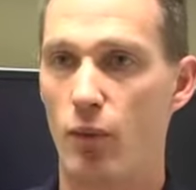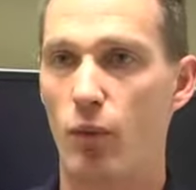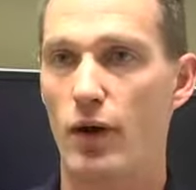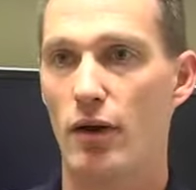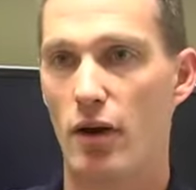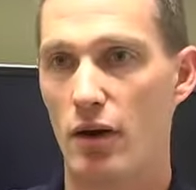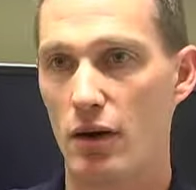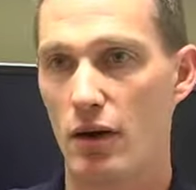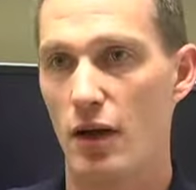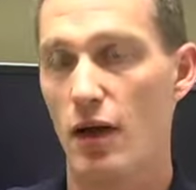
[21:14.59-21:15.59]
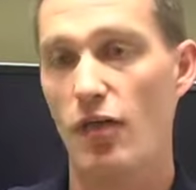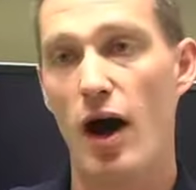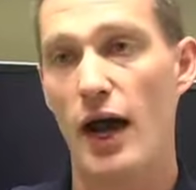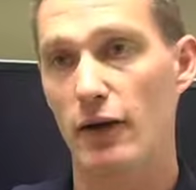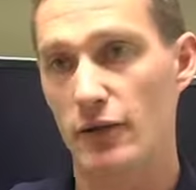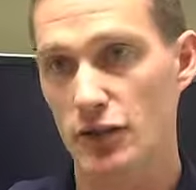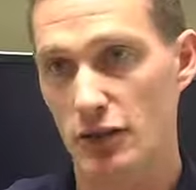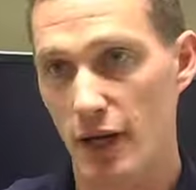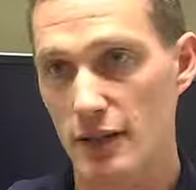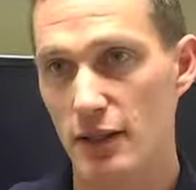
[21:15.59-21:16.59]
What are the high-risk
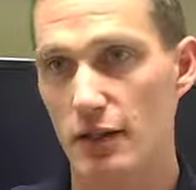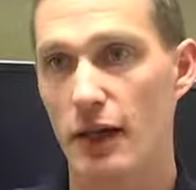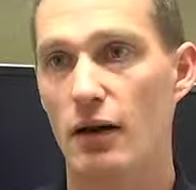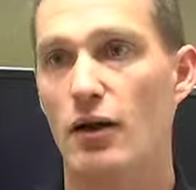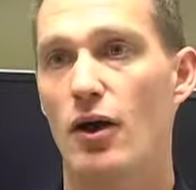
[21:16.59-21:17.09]
criteria?